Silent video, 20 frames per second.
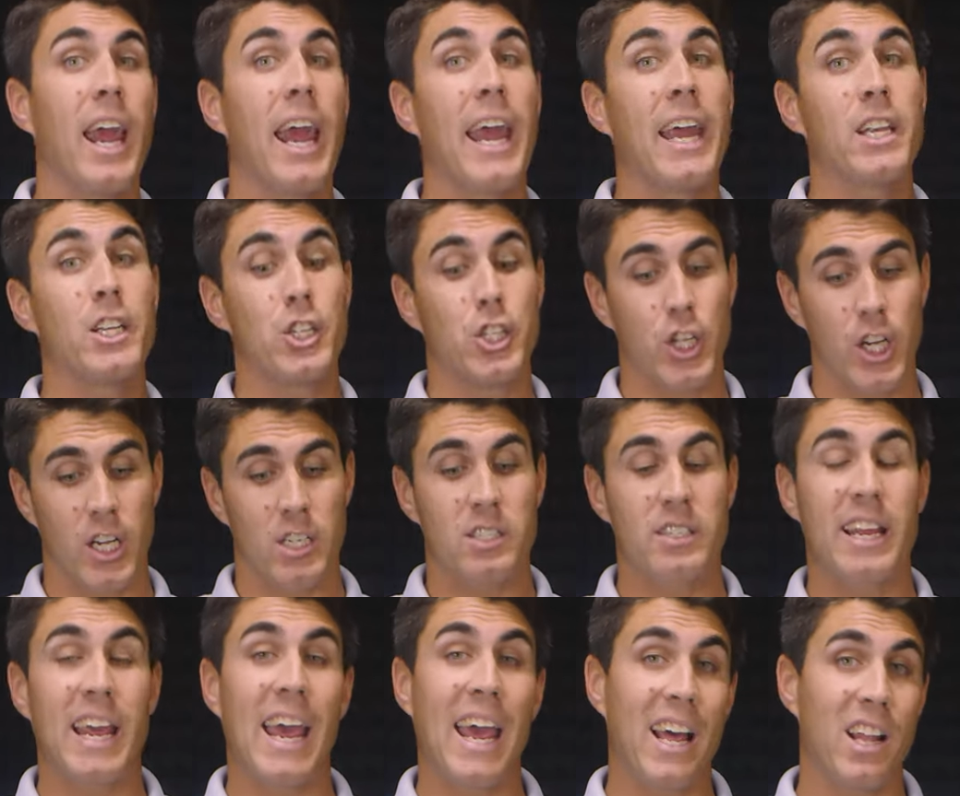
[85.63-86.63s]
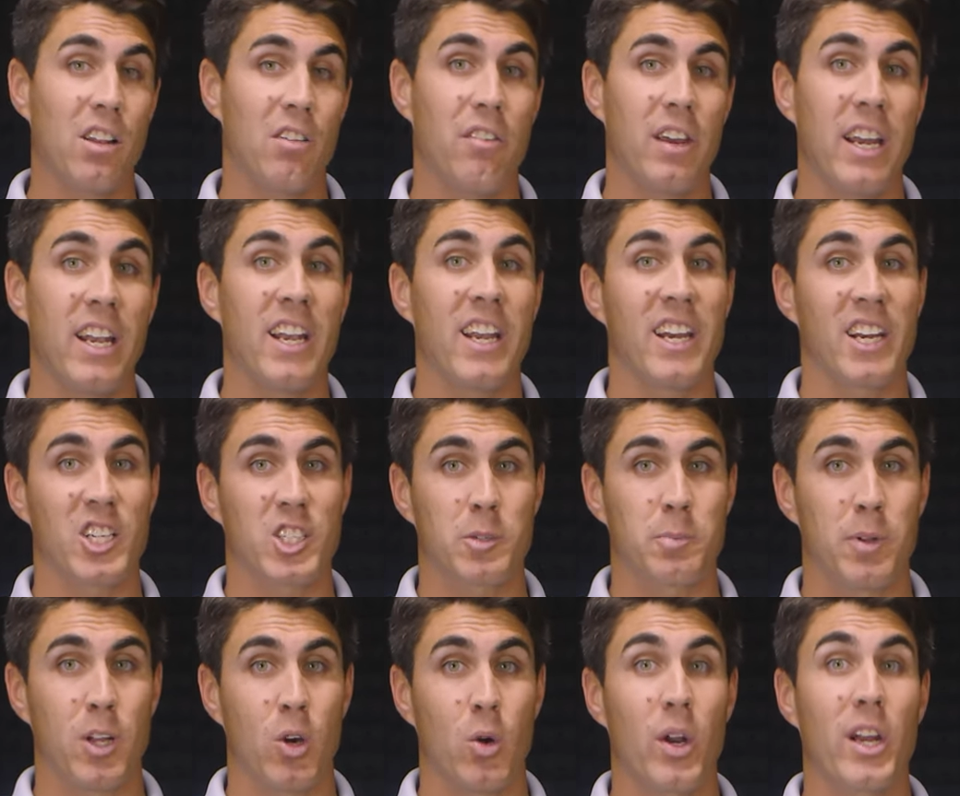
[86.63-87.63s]
and just elevating,
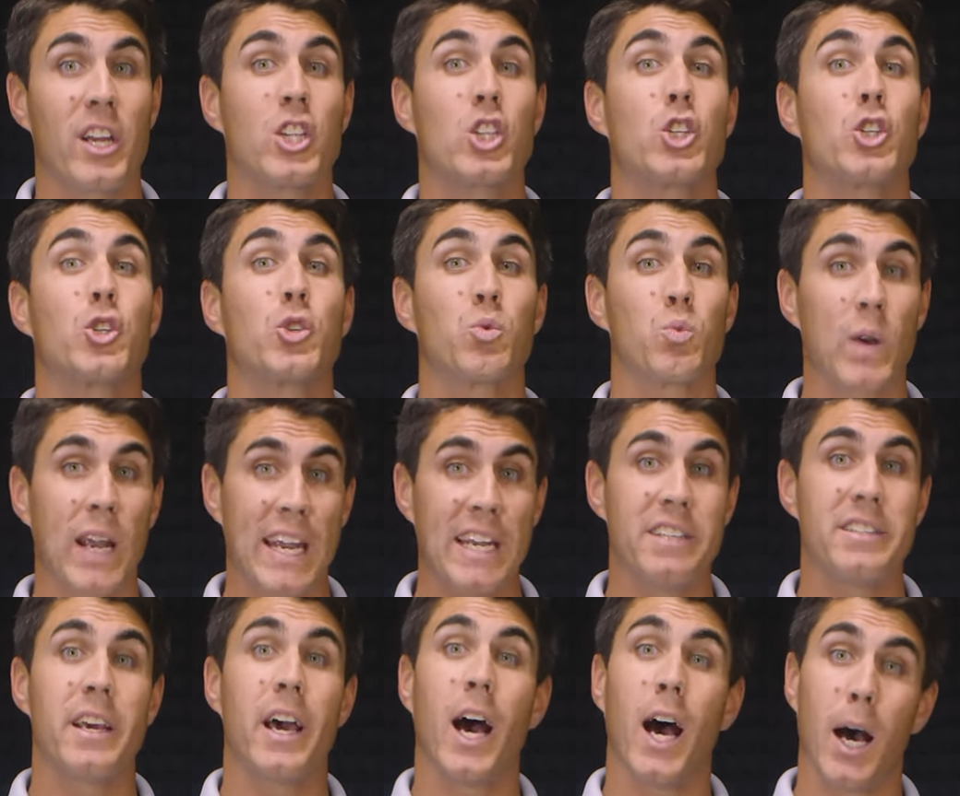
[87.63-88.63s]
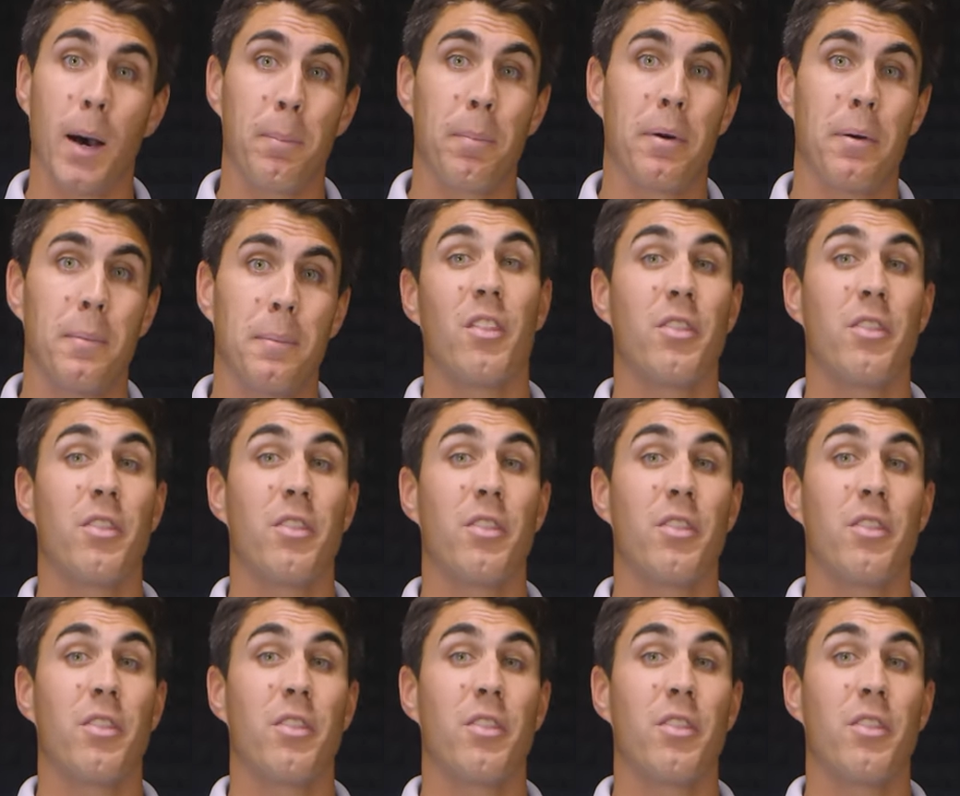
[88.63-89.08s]
exploding straight up.